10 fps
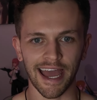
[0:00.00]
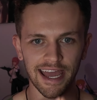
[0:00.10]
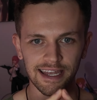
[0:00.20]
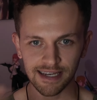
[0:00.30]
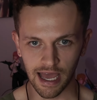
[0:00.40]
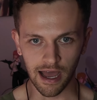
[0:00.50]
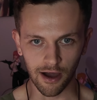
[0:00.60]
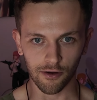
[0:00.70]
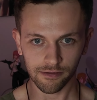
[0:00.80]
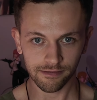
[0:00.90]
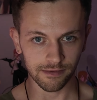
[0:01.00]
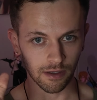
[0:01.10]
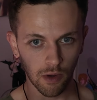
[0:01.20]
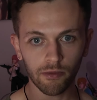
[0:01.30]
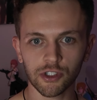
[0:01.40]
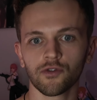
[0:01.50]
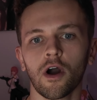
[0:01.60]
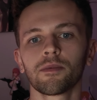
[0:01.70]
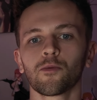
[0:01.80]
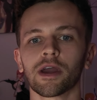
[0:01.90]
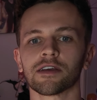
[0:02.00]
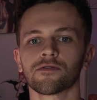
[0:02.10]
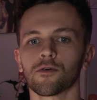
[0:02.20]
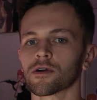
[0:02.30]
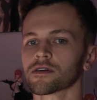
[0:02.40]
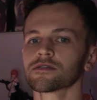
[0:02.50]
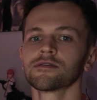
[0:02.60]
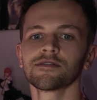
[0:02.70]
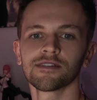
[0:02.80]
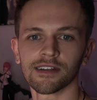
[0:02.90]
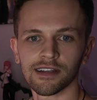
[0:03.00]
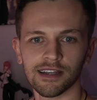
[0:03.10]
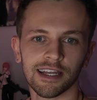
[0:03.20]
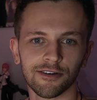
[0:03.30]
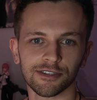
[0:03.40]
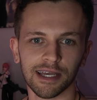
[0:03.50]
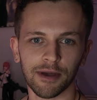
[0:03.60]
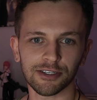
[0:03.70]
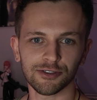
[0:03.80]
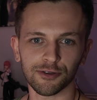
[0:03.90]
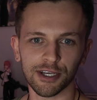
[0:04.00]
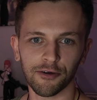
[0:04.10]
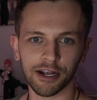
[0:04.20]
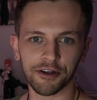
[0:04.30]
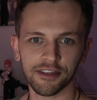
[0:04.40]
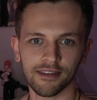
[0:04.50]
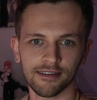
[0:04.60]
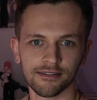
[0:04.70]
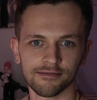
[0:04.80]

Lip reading: And now, the moment you've all been waiting for. Here is MH Studio Aerith.